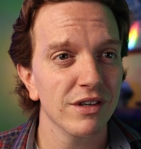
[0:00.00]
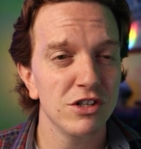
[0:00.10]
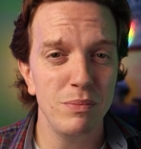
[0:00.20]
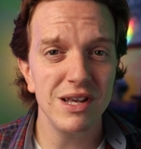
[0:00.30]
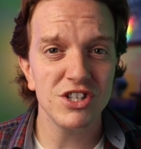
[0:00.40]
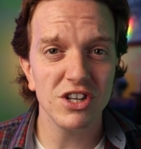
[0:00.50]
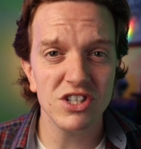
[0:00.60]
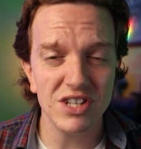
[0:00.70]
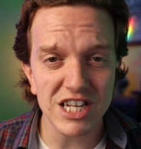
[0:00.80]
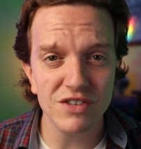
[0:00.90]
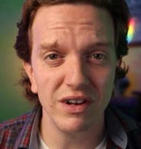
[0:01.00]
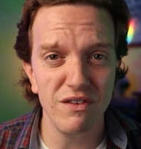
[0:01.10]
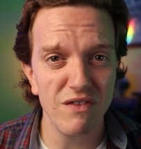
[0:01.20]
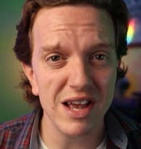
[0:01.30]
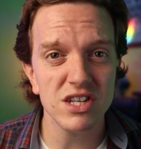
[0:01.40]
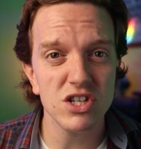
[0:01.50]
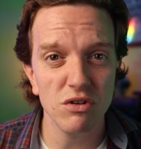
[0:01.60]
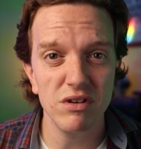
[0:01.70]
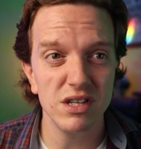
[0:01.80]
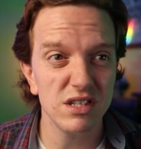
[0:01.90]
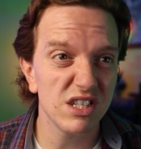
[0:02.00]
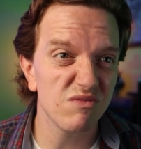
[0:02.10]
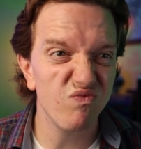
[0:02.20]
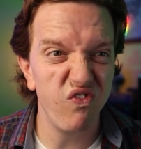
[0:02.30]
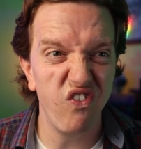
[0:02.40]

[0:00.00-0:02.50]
To be a successful investor is